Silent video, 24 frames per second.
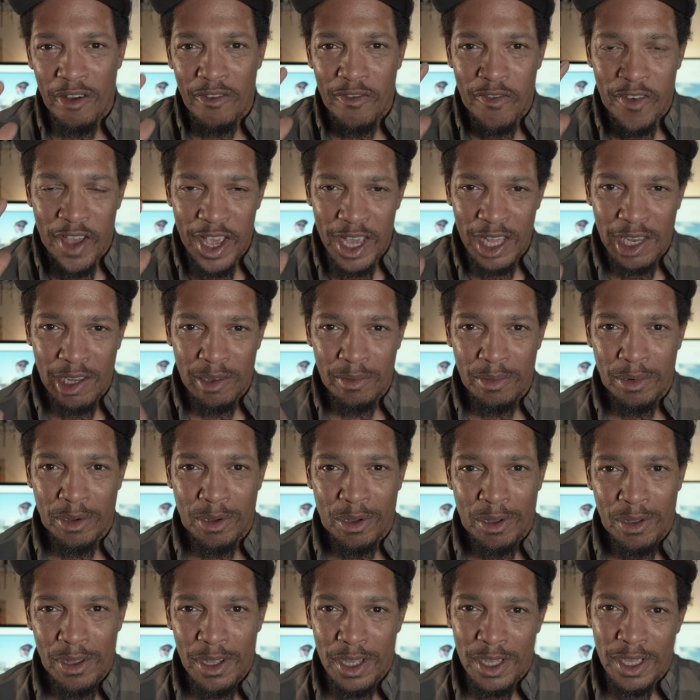
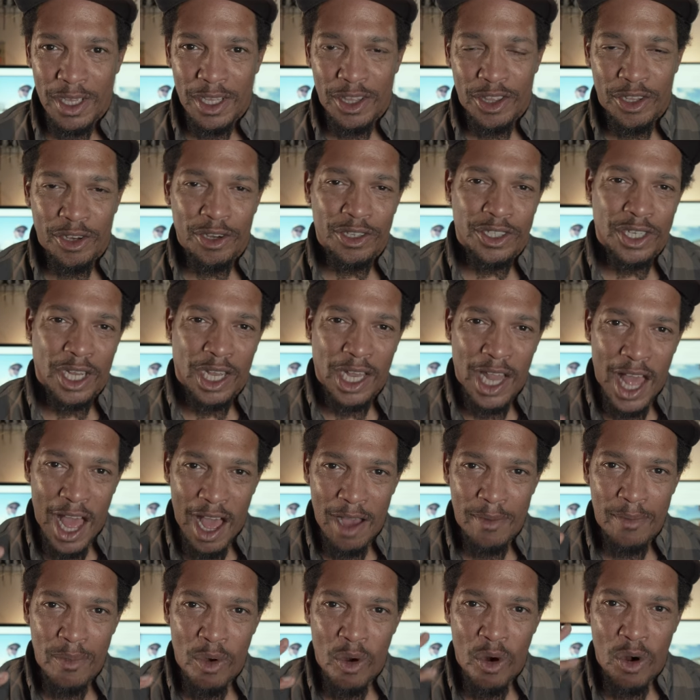available. There's a
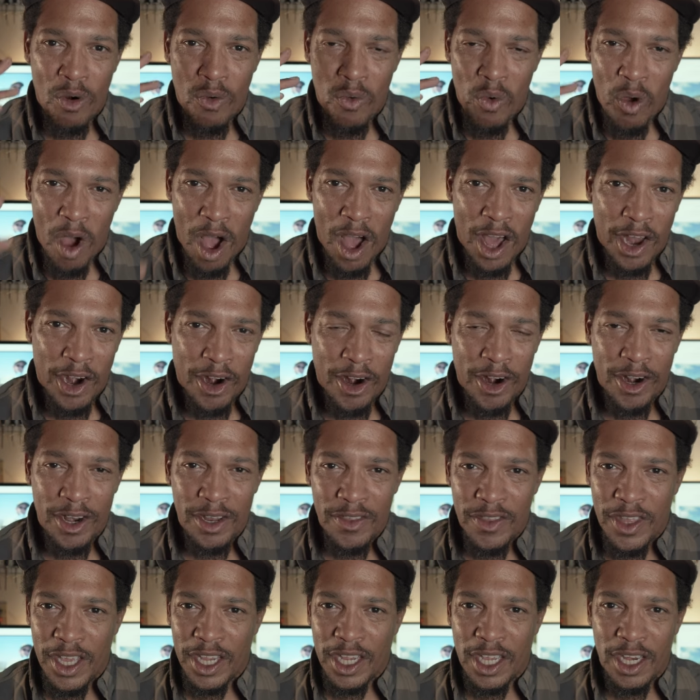lot more water
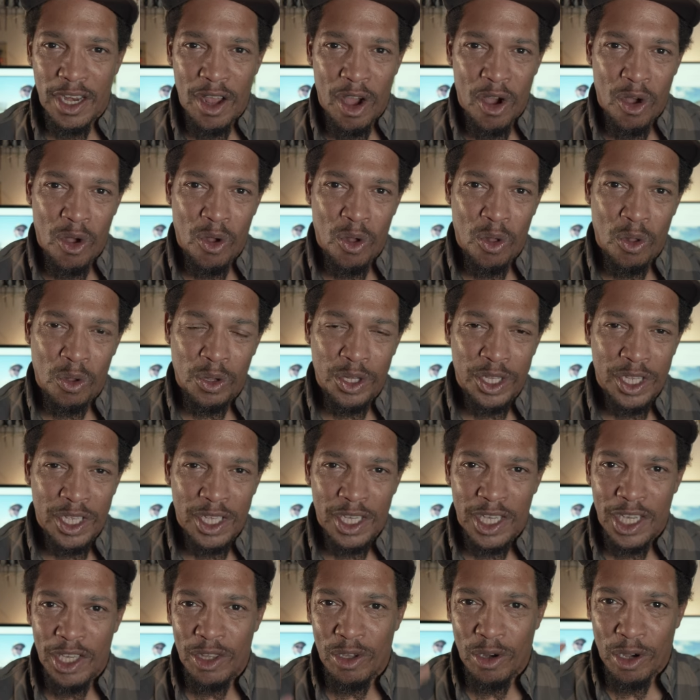that can hold
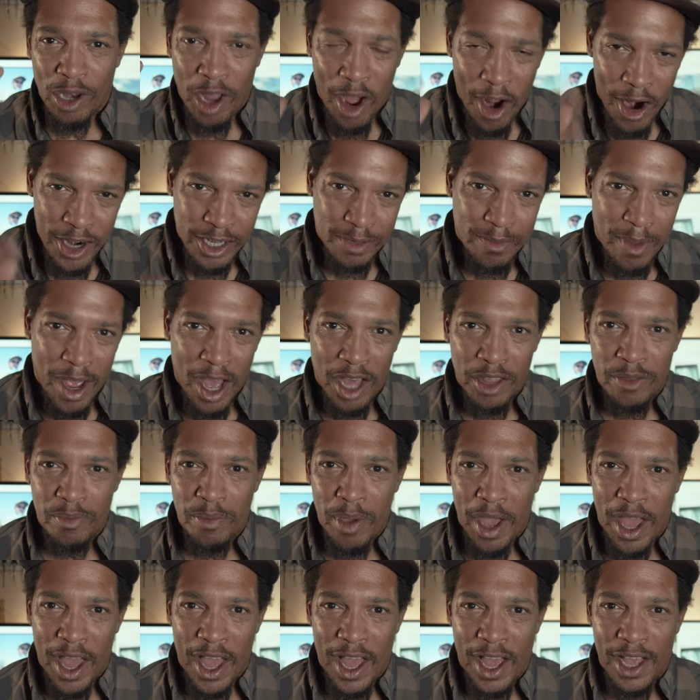either largemouth
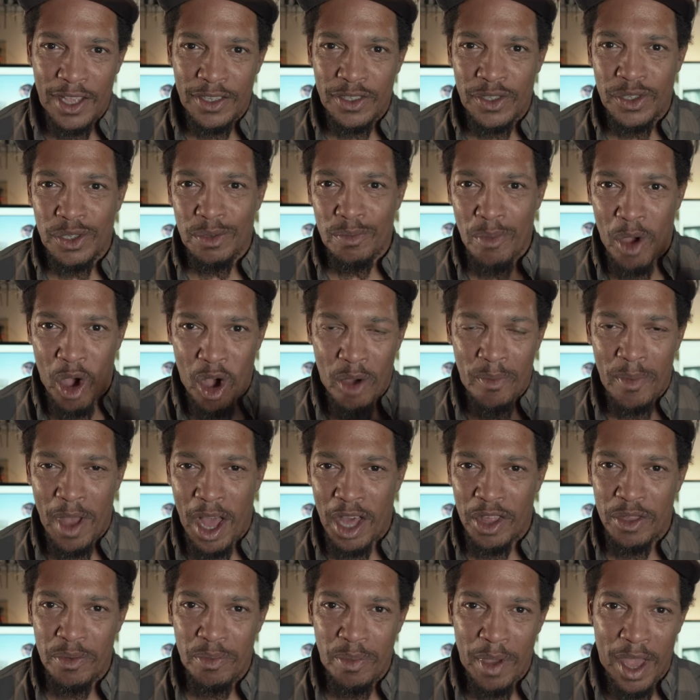bass,
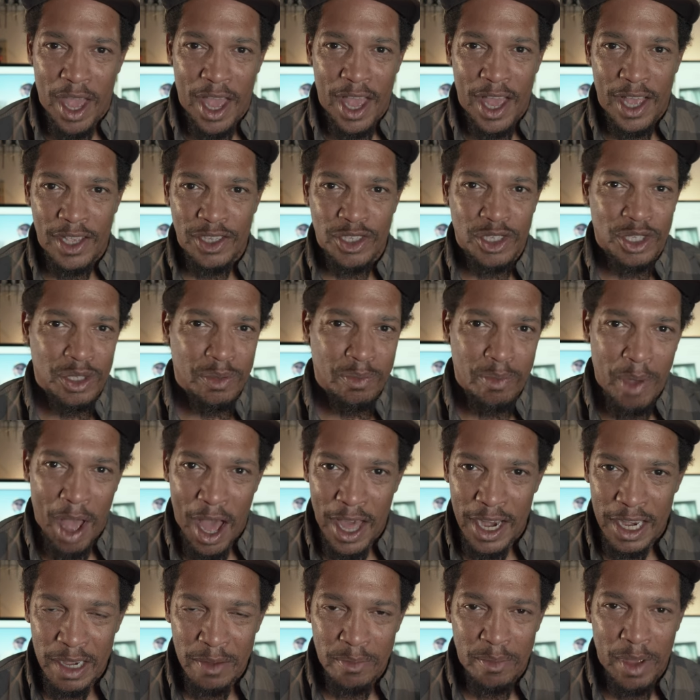smallmouth bass,
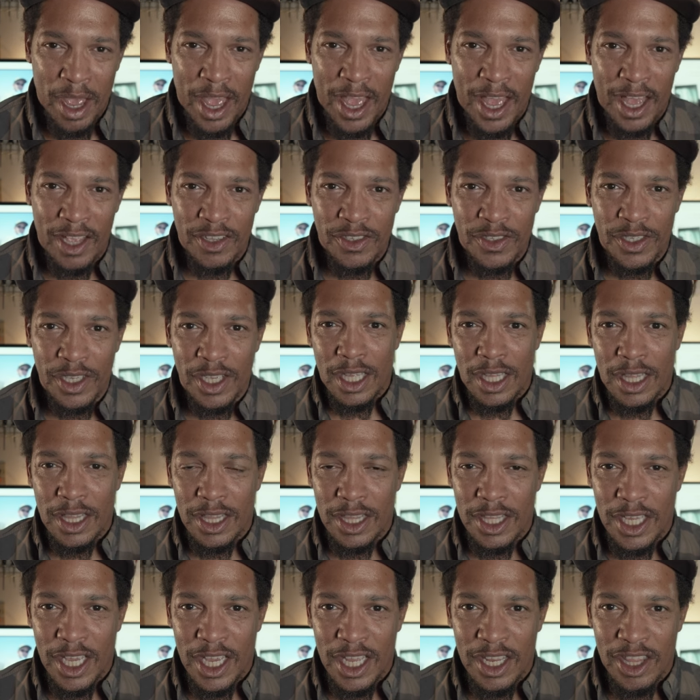spotted bass
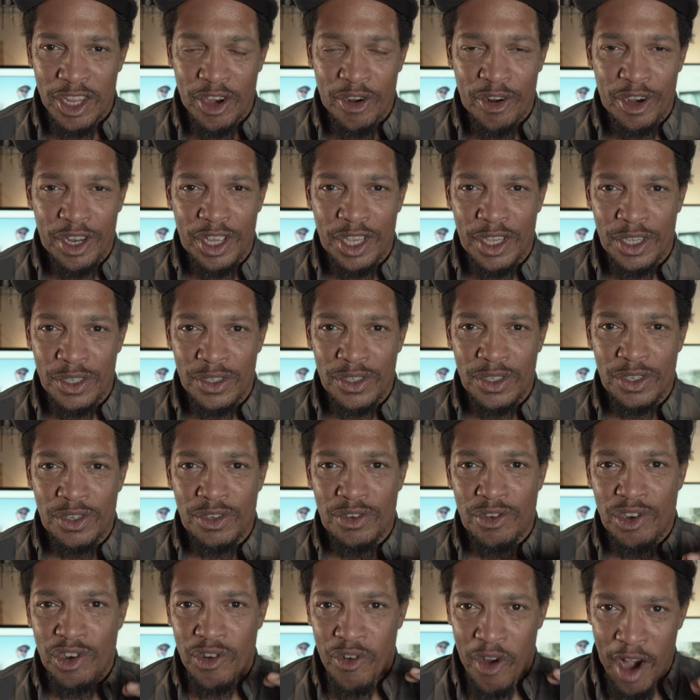than there is
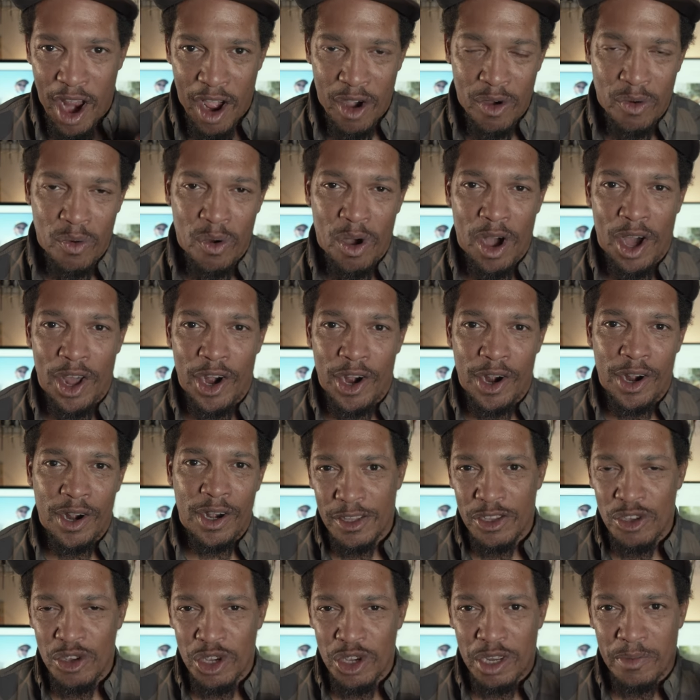trout water.
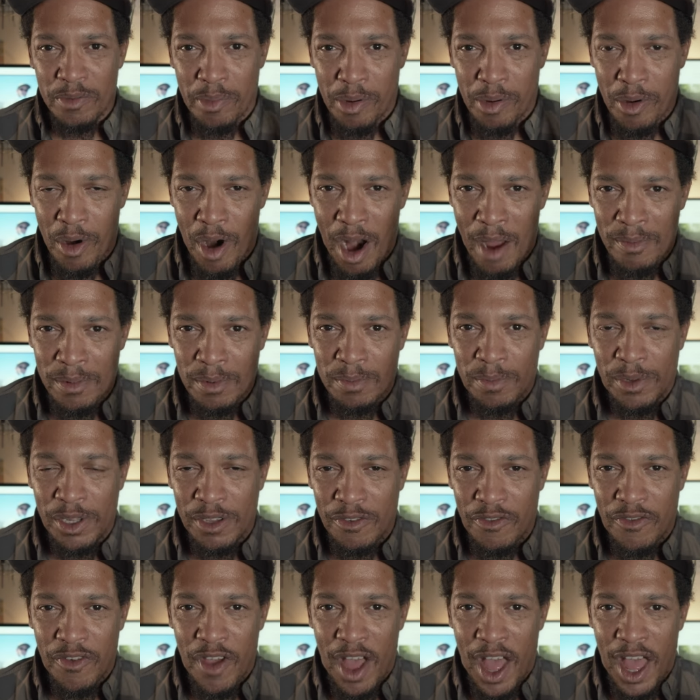You can probably
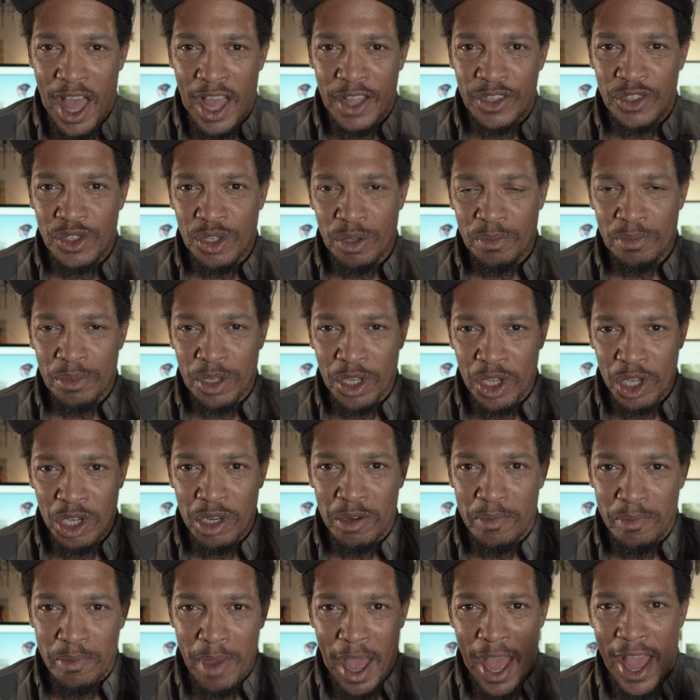find some
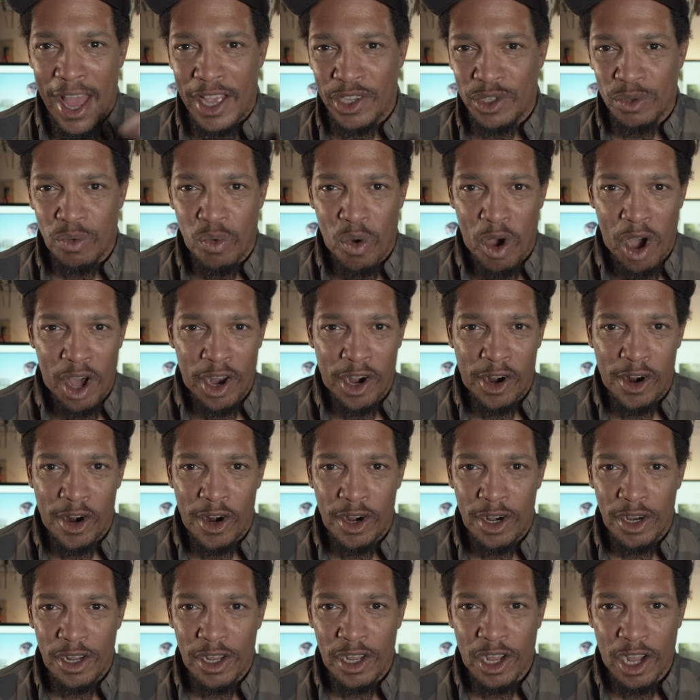good bass water
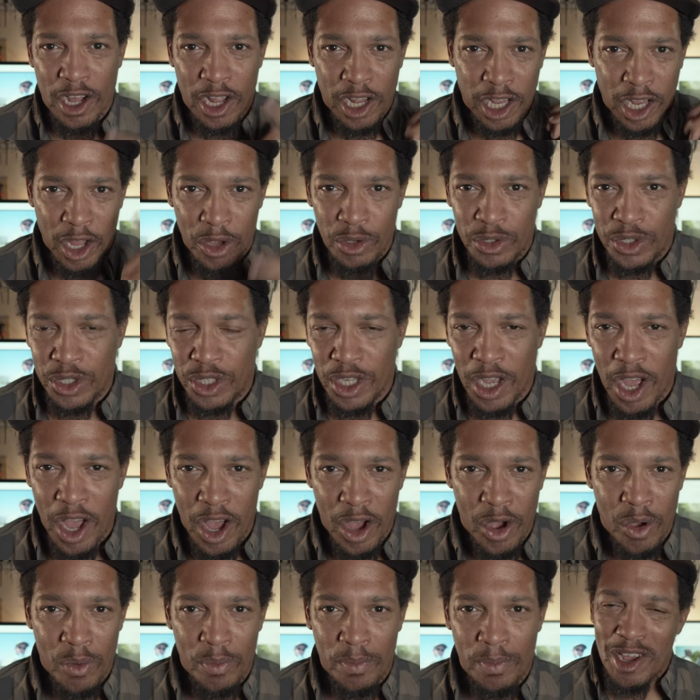close to
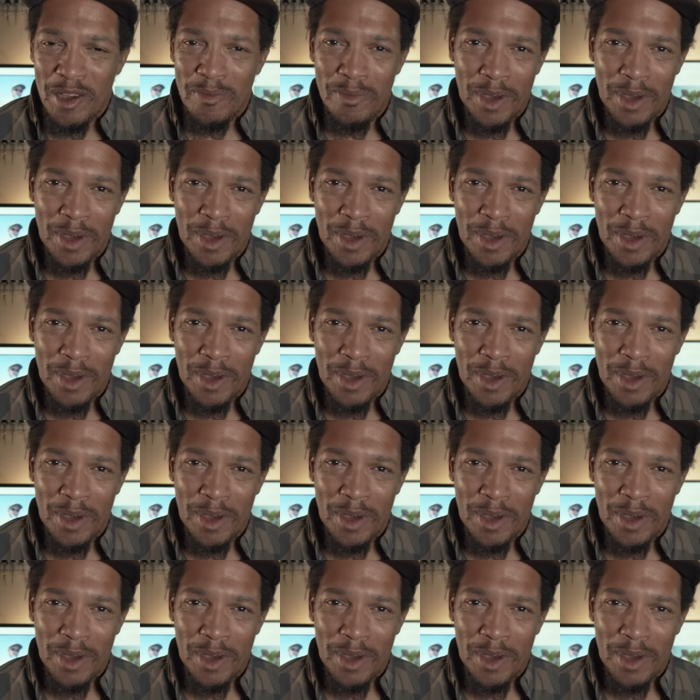home.